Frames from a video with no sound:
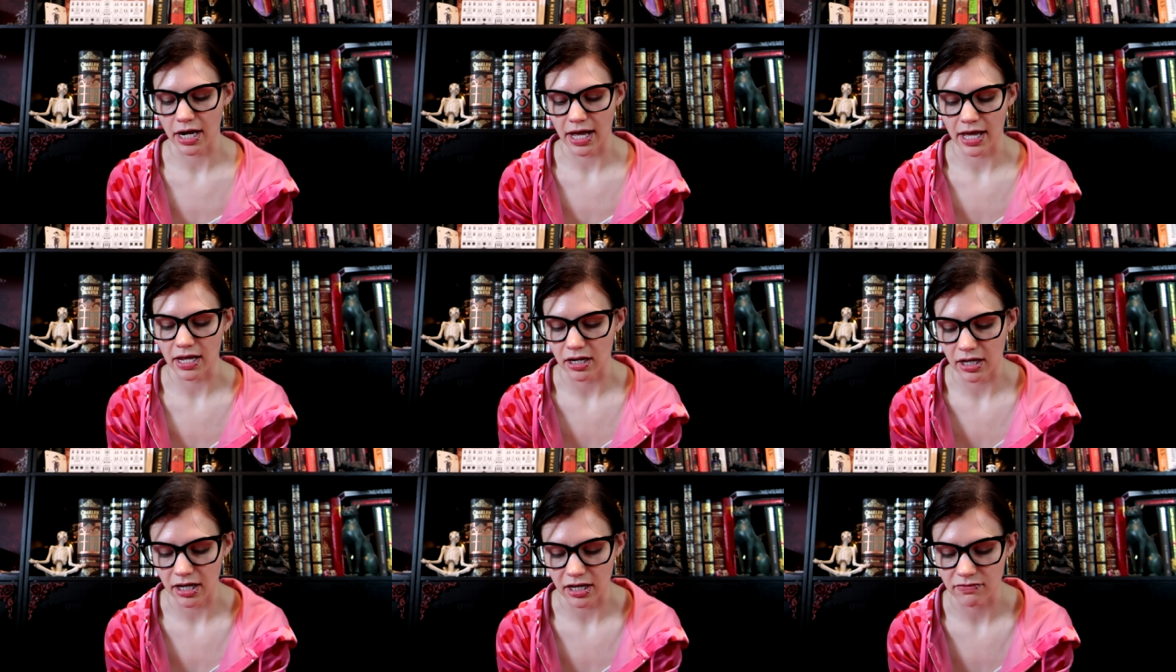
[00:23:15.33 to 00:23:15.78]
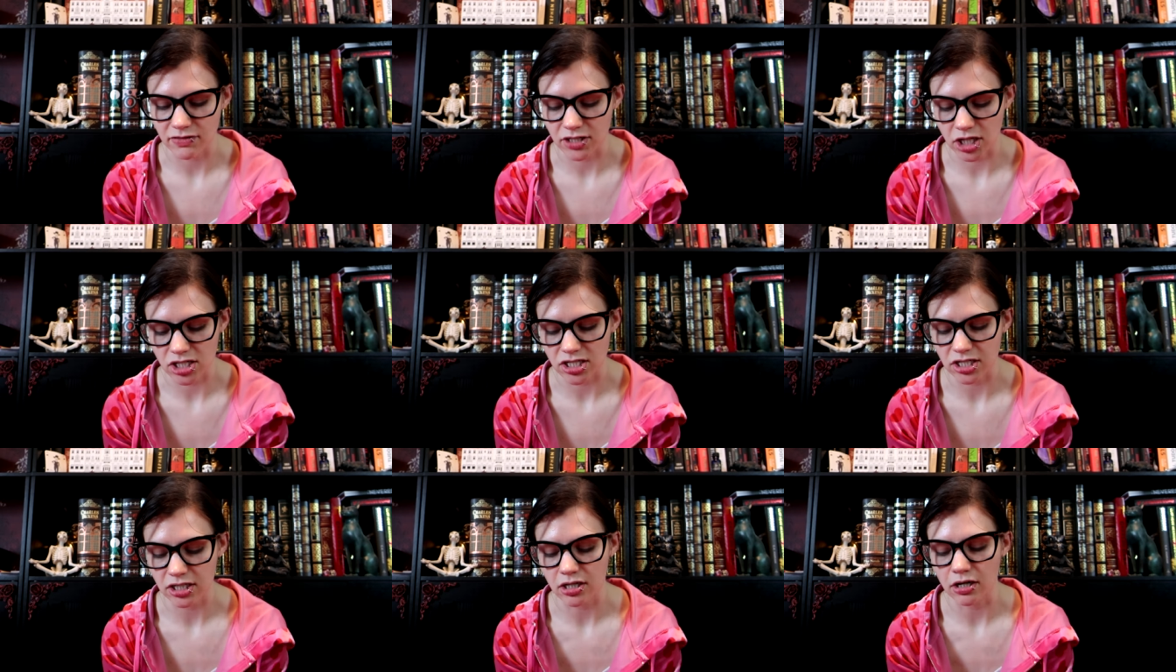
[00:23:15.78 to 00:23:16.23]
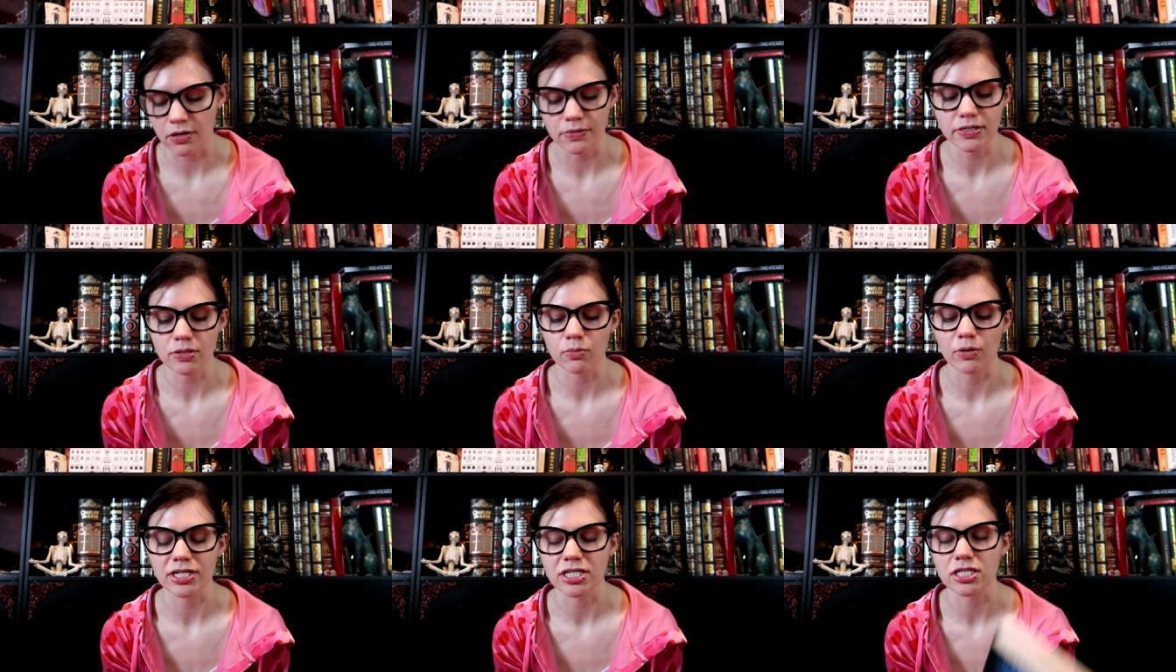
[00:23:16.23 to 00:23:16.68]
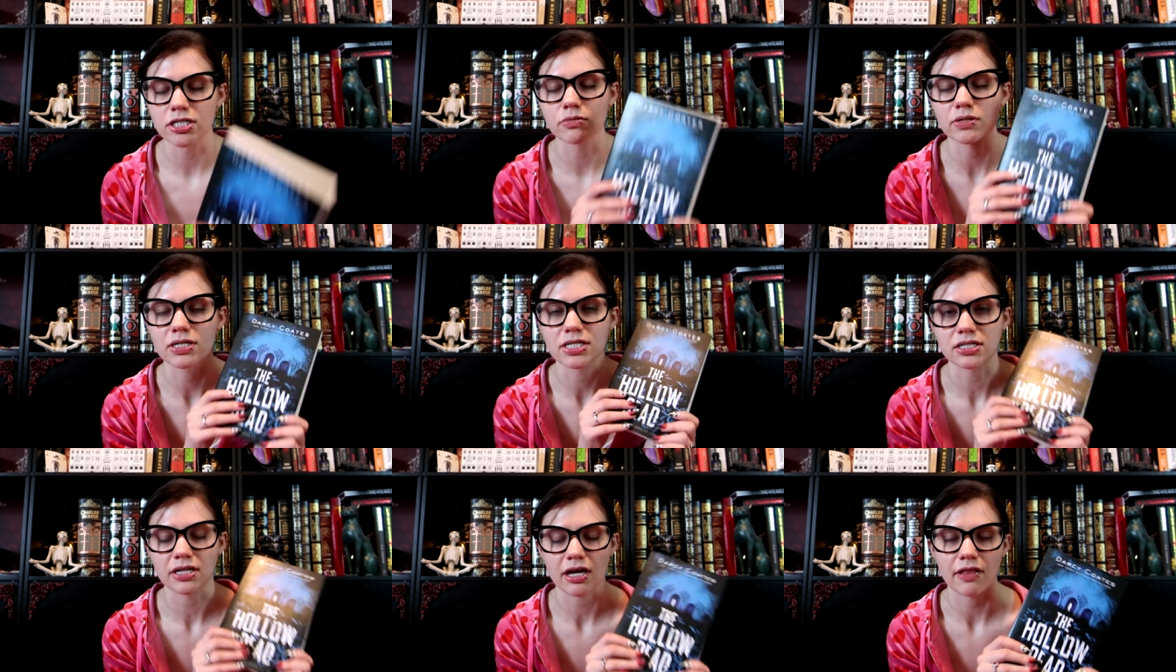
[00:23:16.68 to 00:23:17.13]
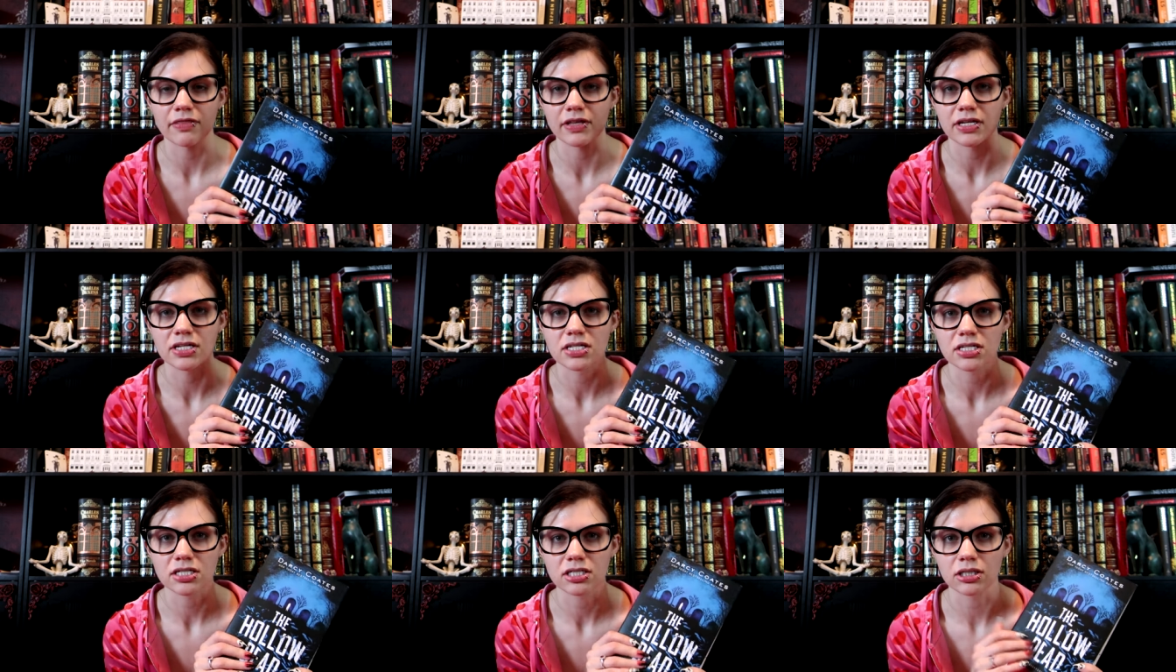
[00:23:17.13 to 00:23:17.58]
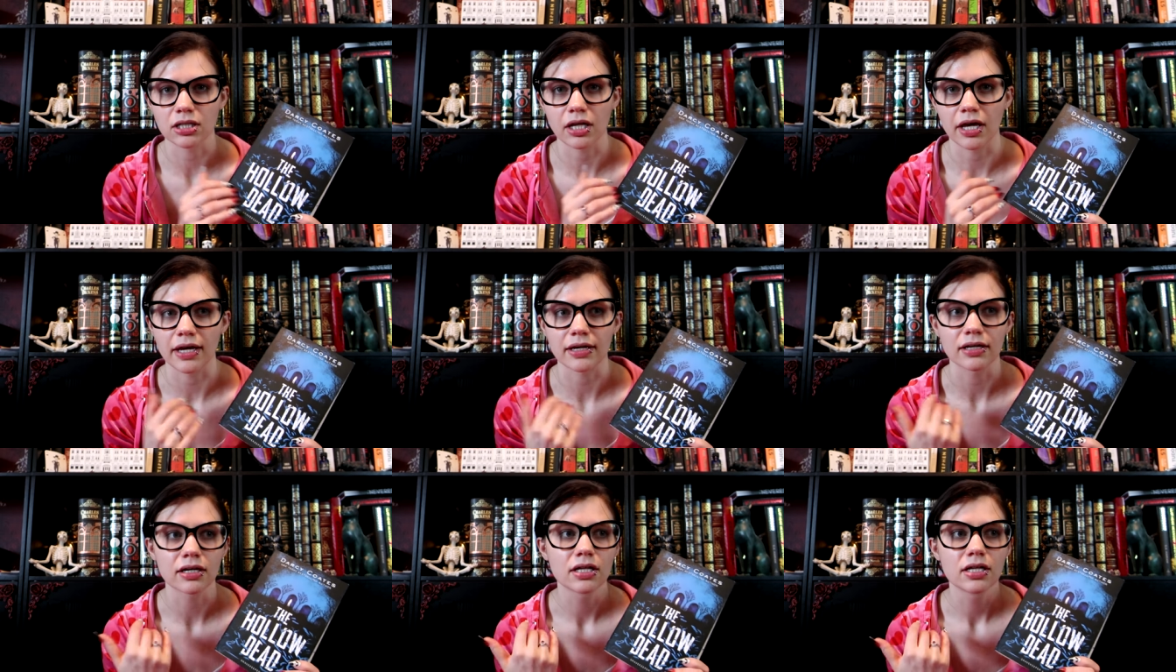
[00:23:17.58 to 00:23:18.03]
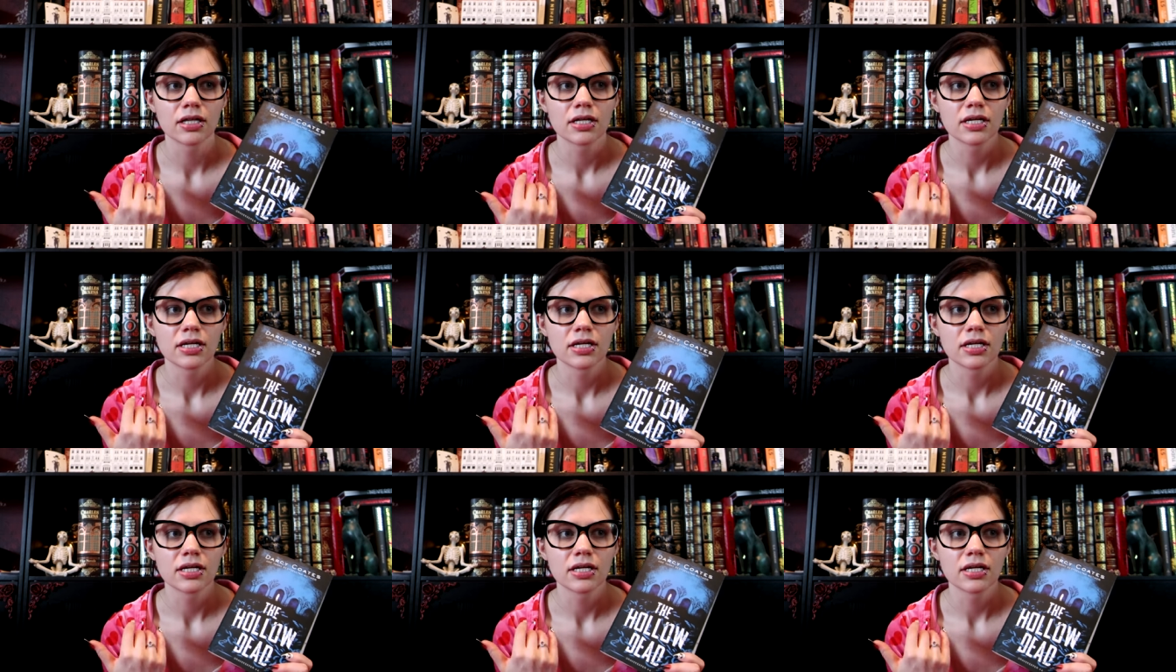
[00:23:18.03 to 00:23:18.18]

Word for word: And if Darcy Coates wants to extend this to like